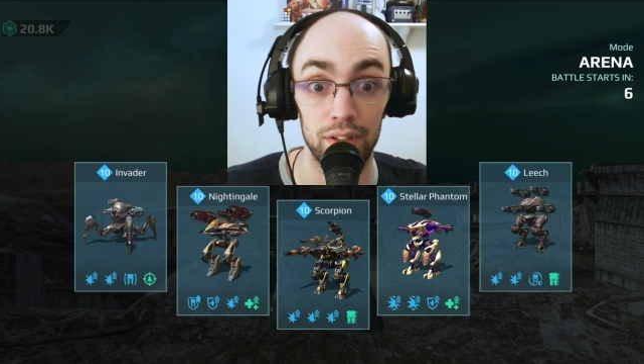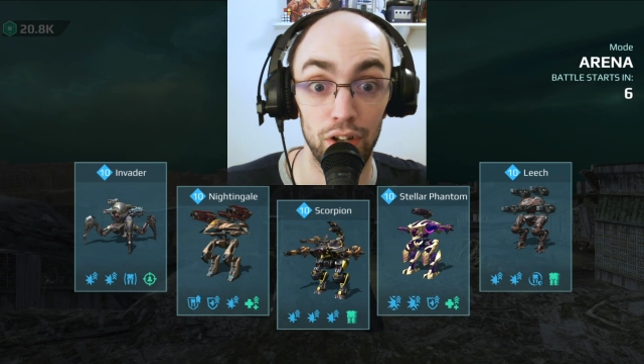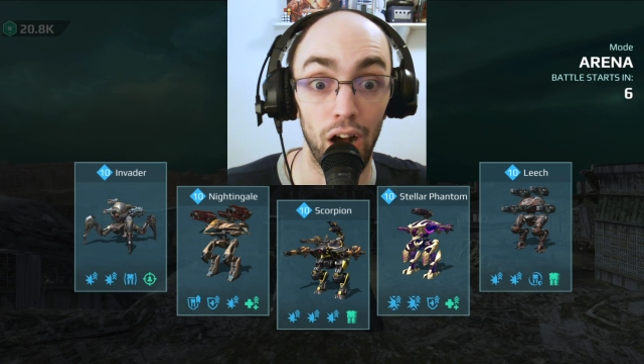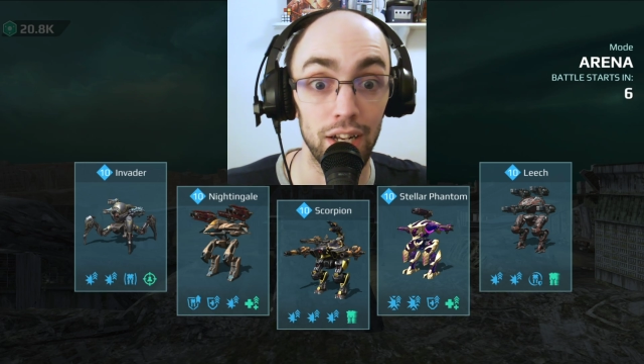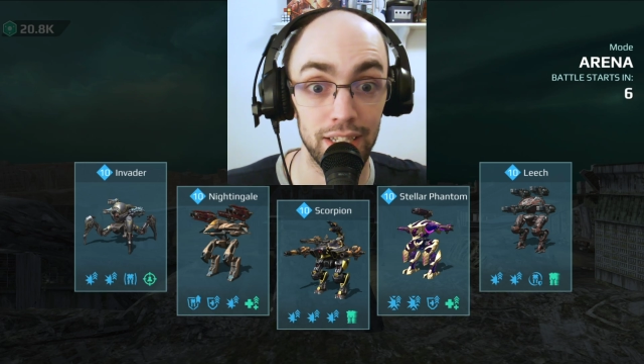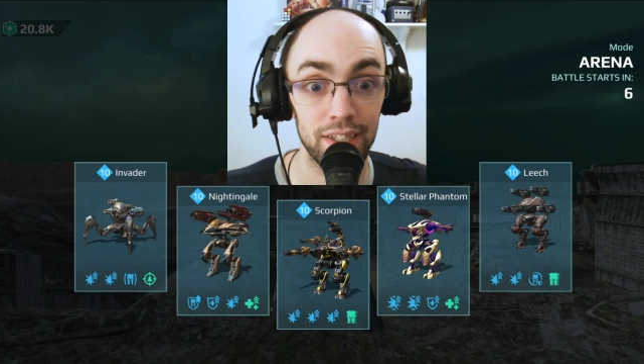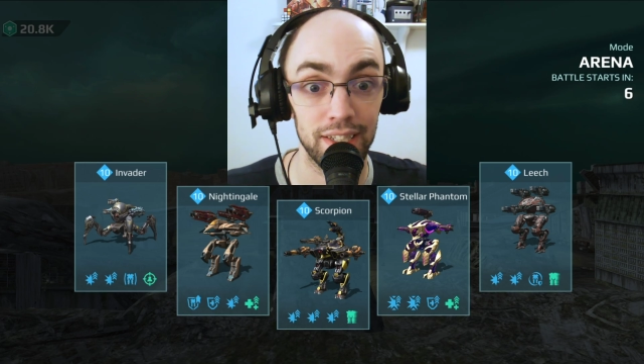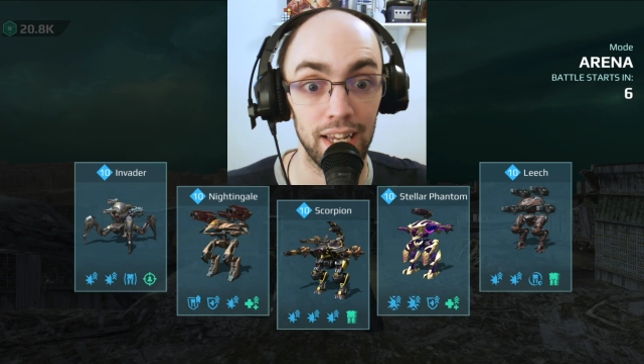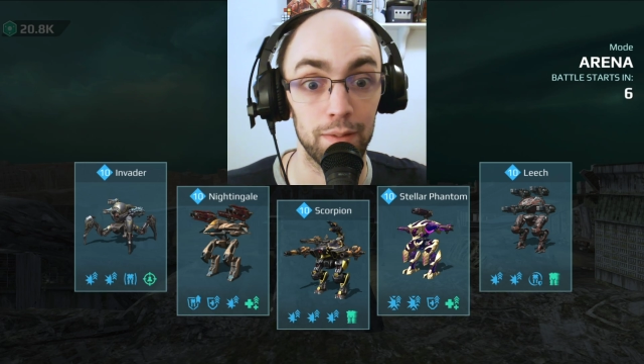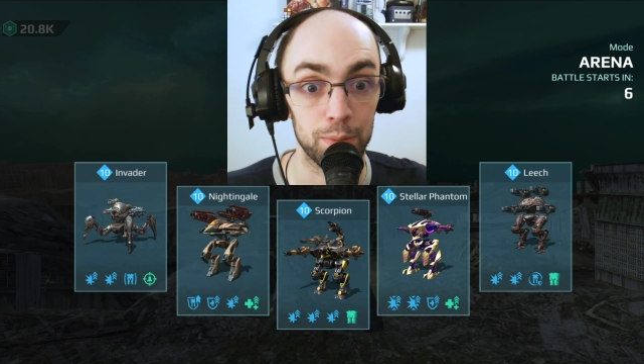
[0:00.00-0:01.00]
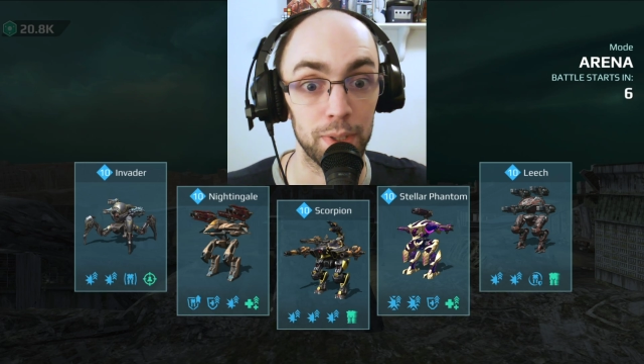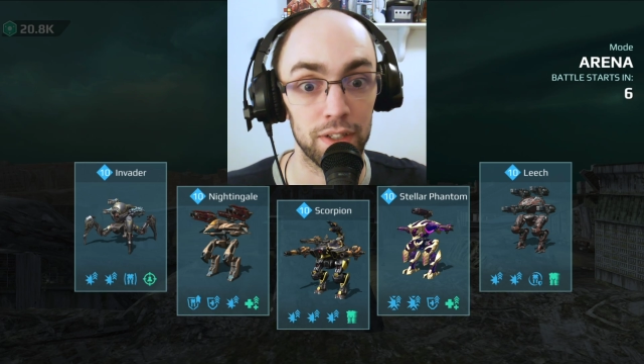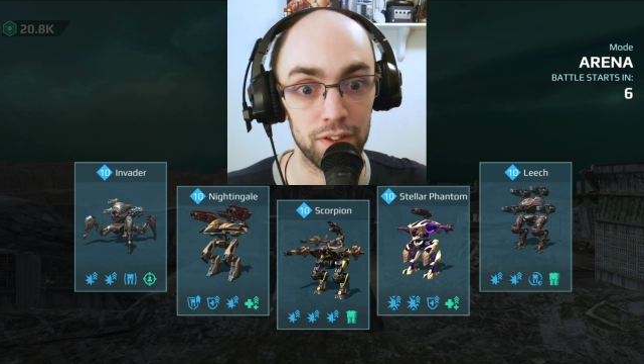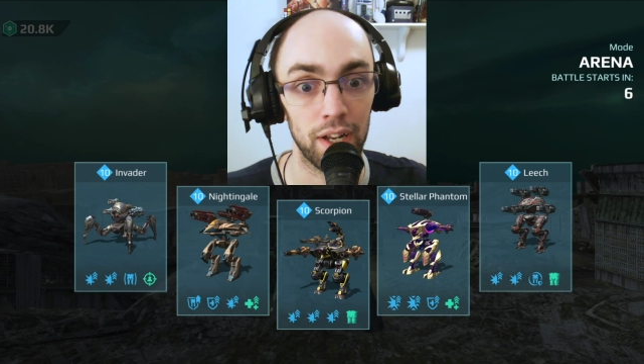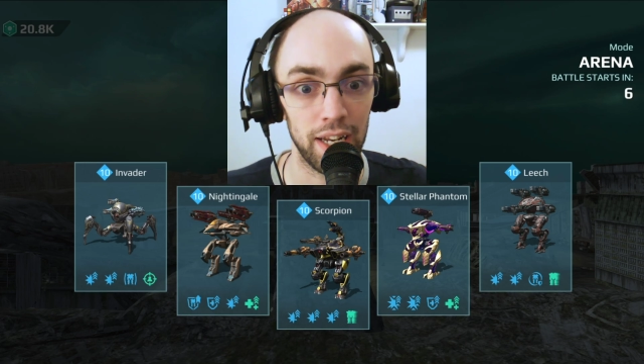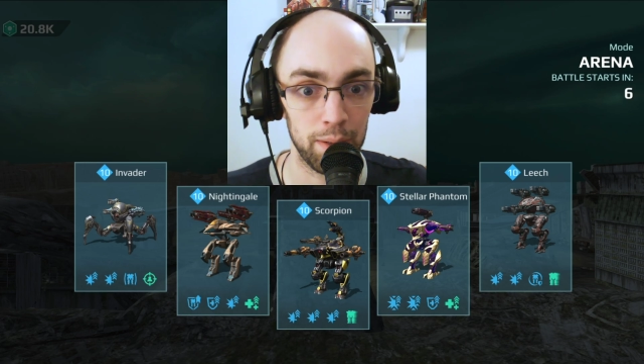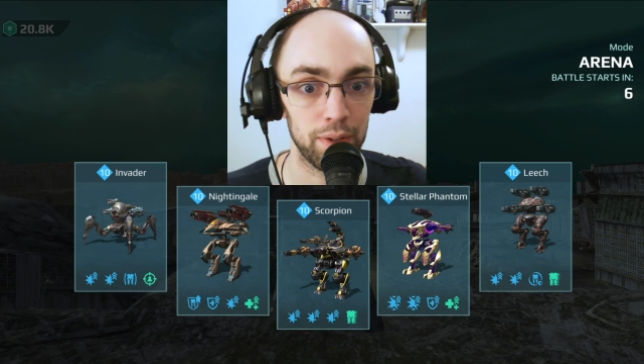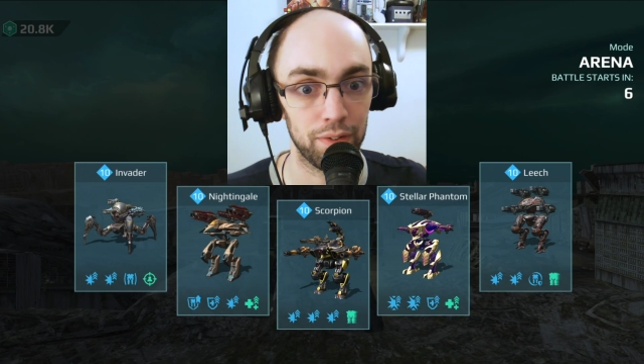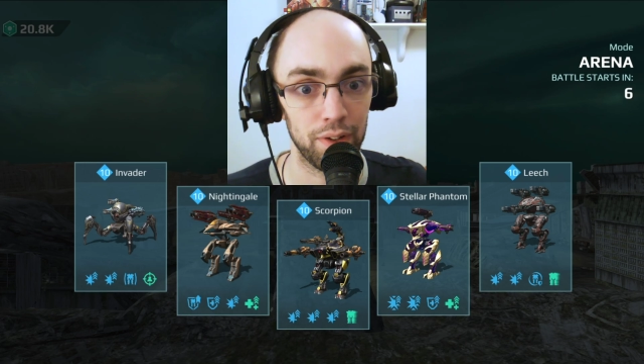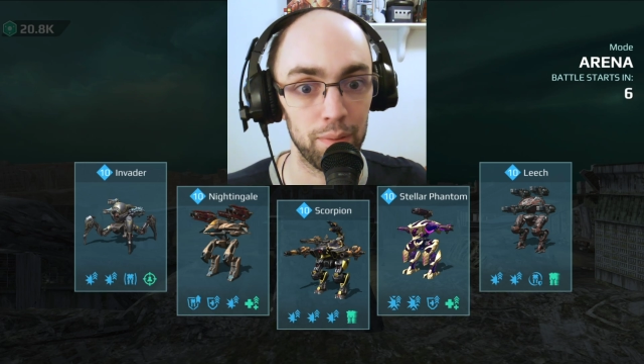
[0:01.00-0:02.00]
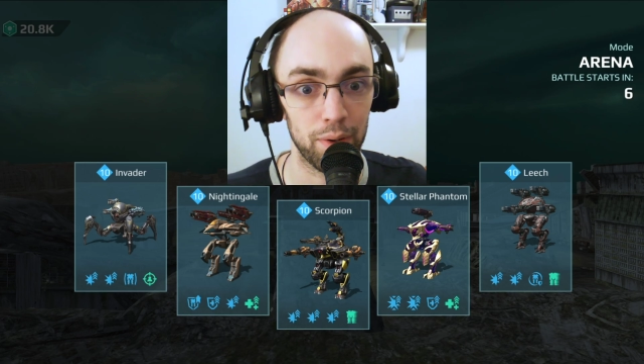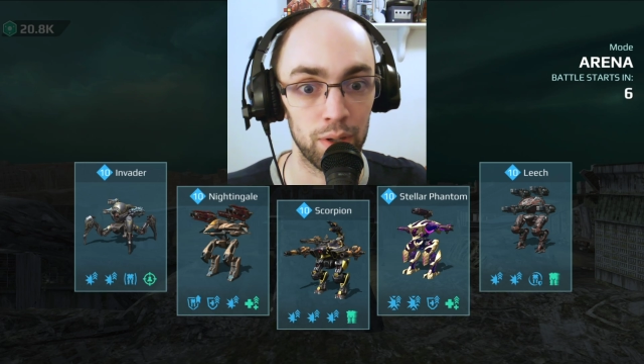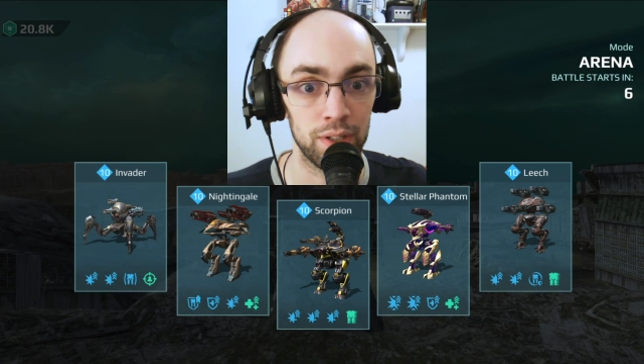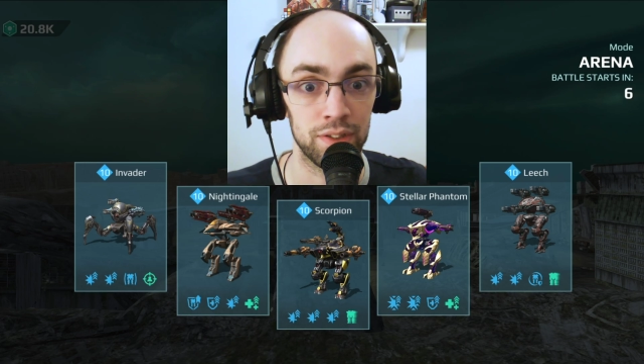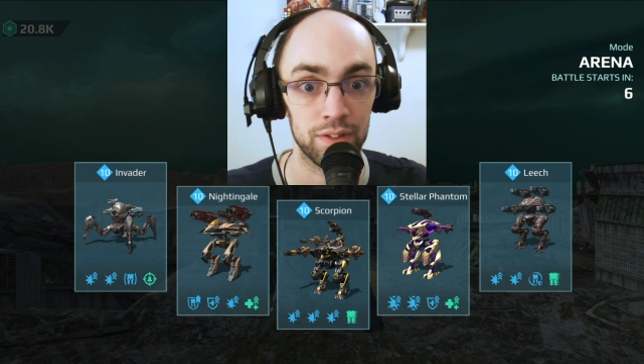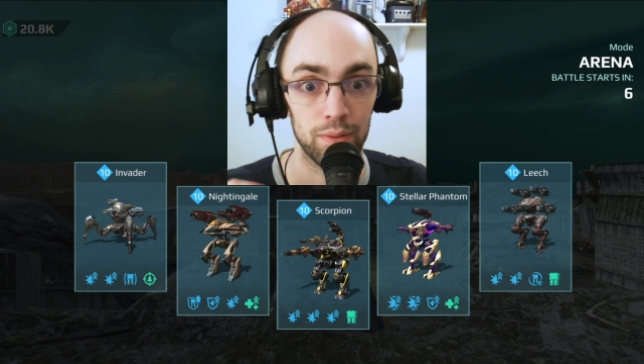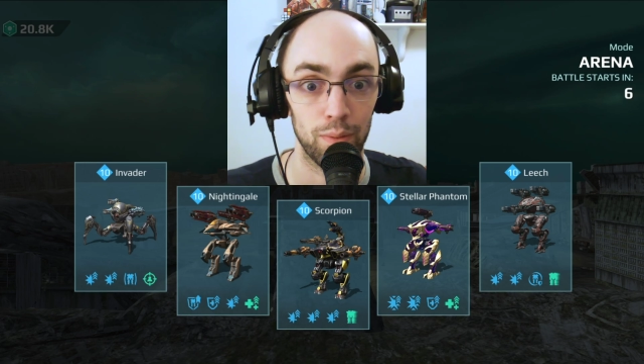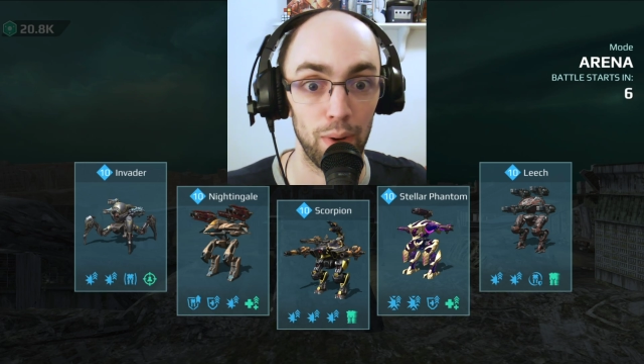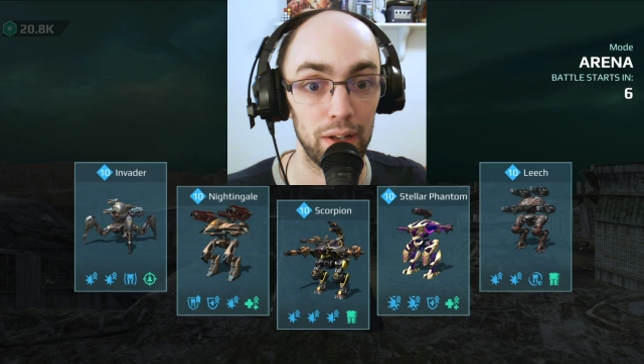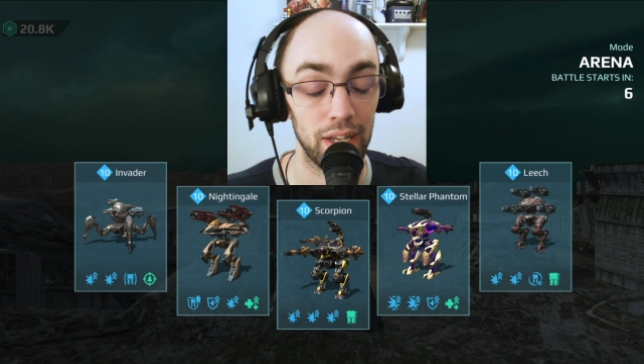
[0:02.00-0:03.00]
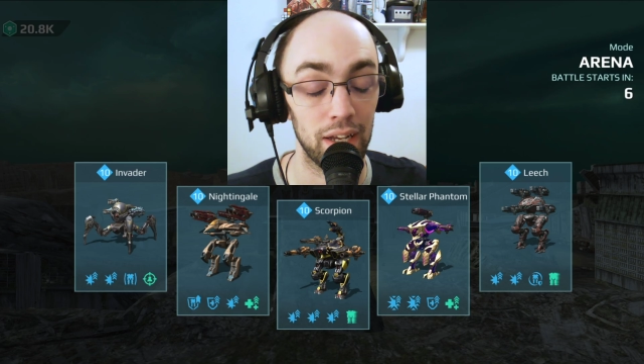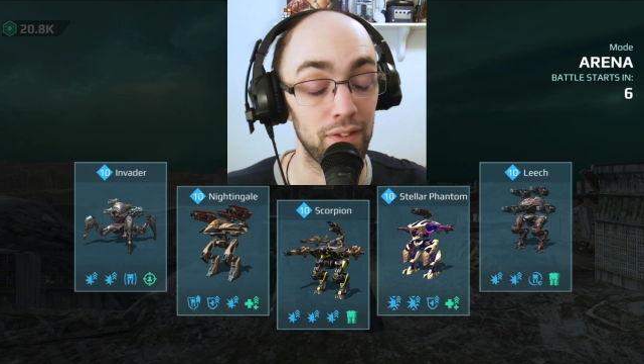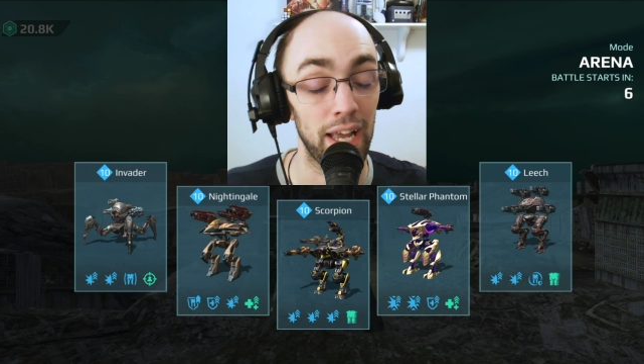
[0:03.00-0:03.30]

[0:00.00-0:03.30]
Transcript: not dealing damage because they're not aiming their flamethrowers well enough.